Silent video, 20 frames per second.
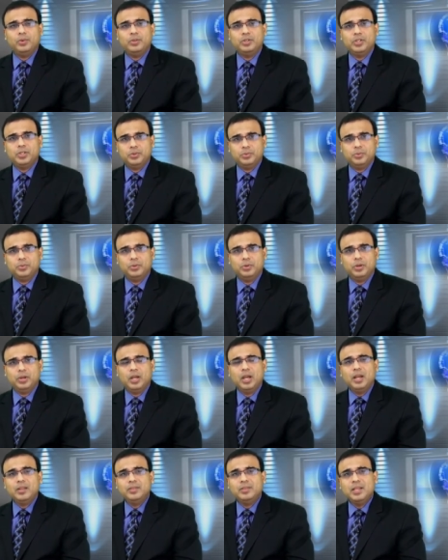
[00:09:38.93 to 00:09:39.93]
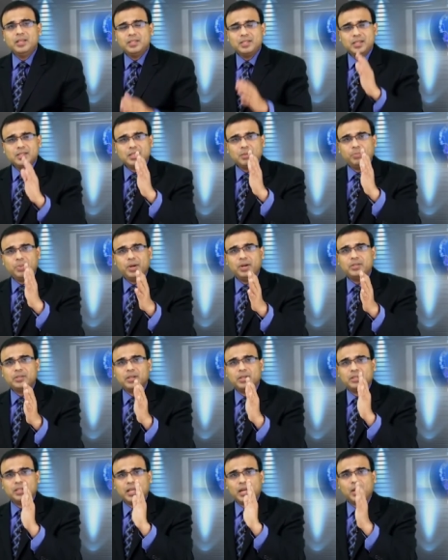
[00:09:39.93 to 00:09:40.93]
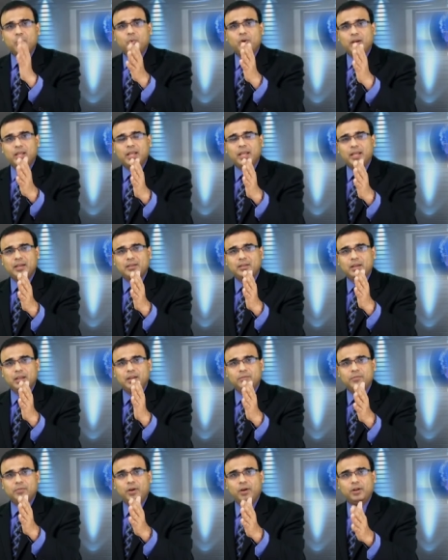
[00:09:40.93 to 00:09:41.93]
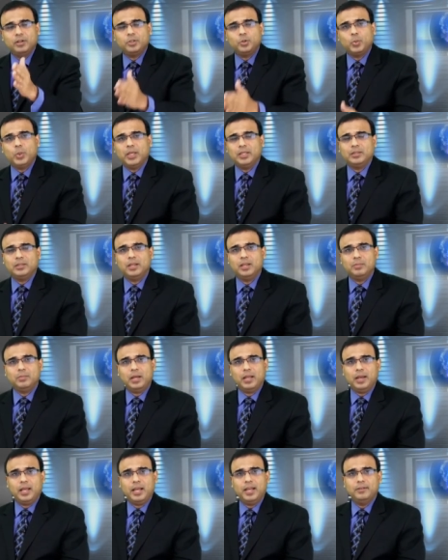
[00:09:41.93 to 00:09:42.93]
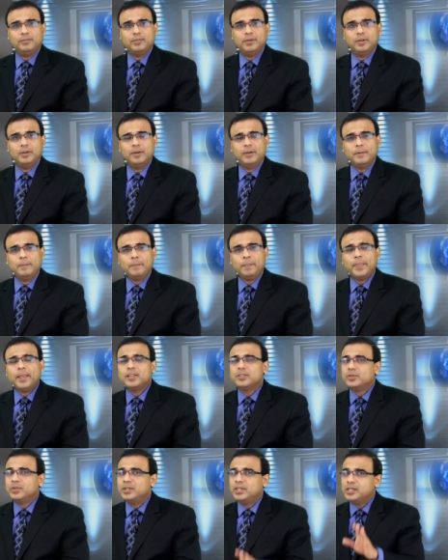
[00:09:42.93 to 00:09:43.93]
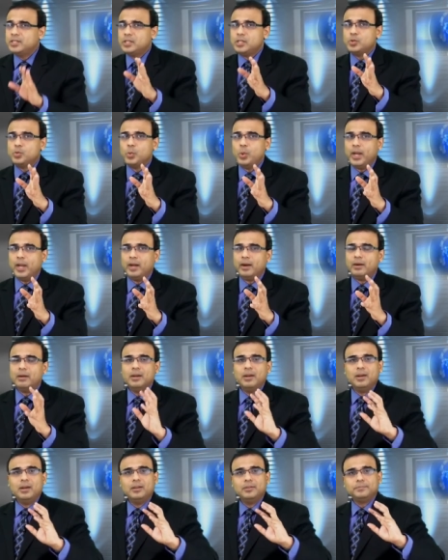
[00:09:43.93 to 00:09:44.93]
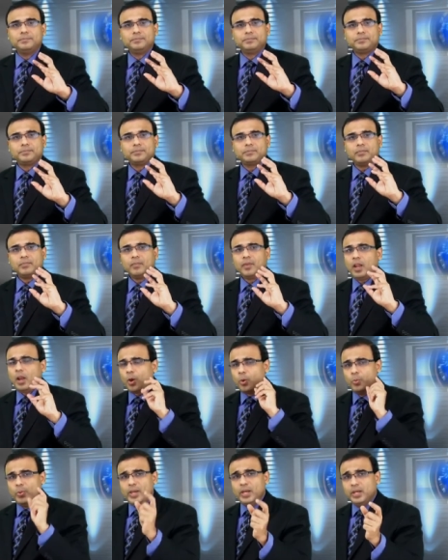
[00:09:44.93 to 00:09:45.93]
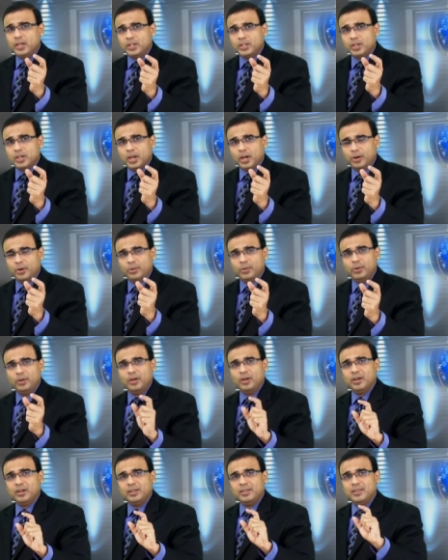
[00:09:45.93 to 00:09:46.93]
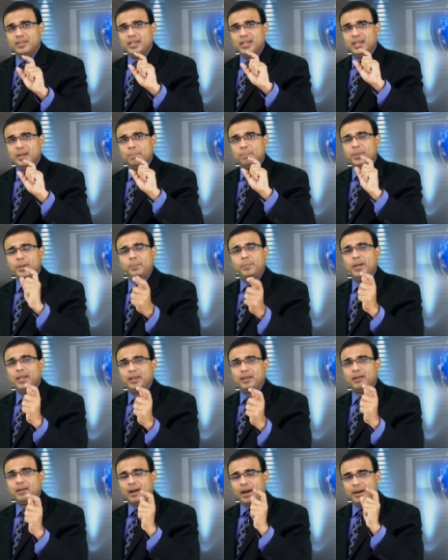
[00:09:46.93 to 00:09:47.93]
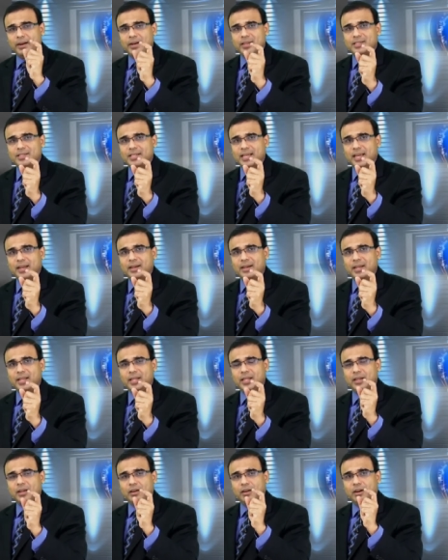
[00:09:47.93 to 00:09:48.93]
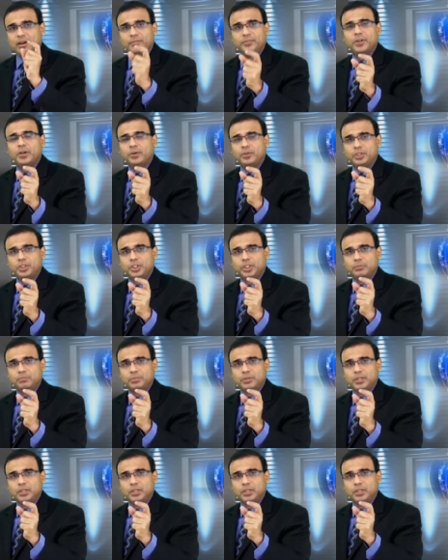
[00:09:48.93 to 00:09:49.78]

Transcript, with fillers: to? This is a person that I want to get involved with in my life. So, this is where we need to know the biblical understanding of courtship.